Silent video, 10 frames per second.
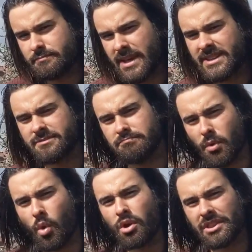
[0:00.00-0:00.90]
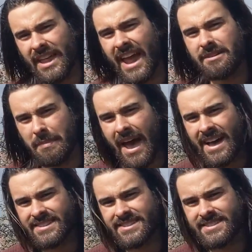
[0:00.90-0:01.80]
means more land
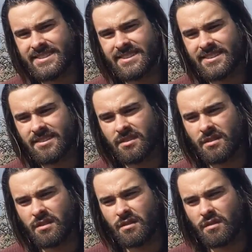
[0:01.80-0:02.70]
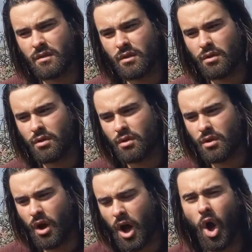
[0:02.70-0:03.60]
mass
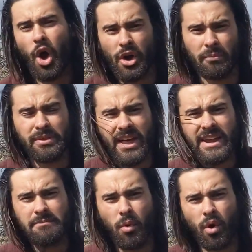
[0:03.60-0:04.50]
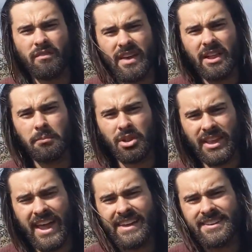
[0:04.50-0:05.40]
on our planet, more available
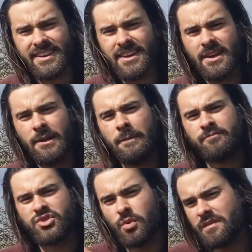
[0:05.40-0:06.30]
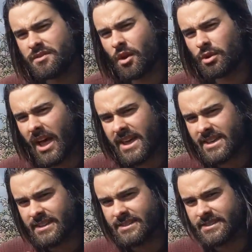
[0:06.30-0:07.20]
land. So even though
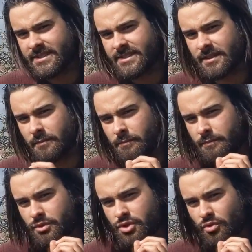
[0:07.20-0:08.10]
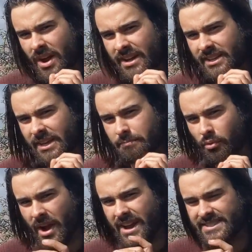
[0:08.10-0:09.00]
lichens directly
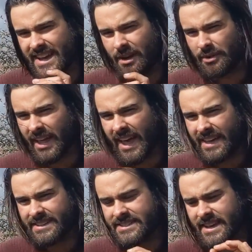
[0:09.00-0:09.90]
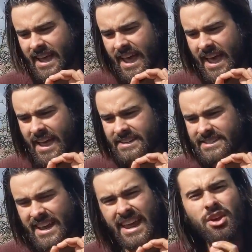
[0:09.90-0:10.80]
break down land
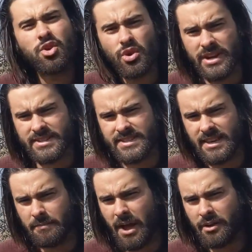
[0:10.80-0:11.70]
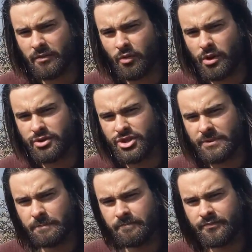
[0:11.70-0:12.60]
and increase the amount of
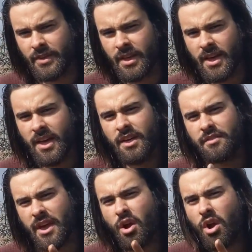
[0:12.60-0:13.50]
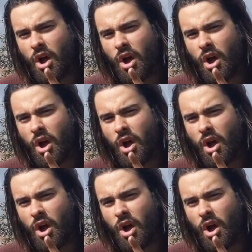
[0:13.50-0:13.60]
erosion, they are